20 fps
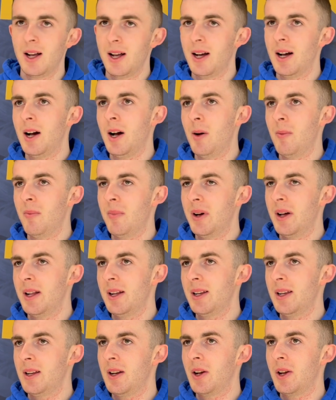um, but
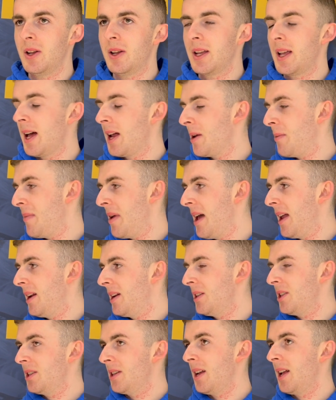you know, you kind of
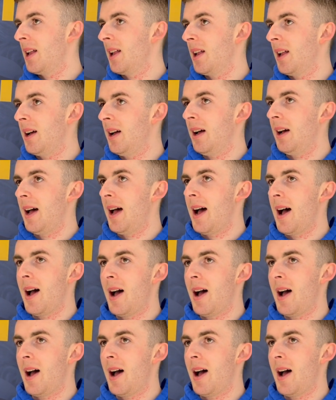manage uh,